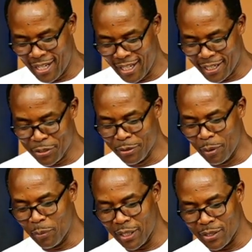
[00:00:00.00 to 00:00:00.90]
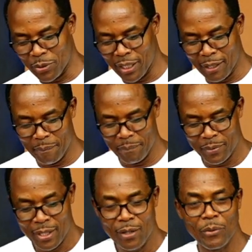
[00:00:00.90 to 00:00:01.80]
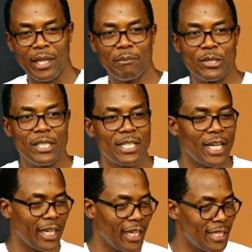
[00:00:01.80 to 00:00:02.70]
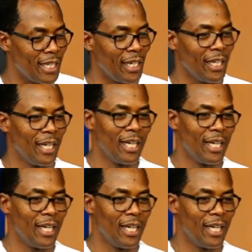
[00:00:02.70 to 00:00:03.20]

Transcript: I, I, told people that we came, we came to DCIKZ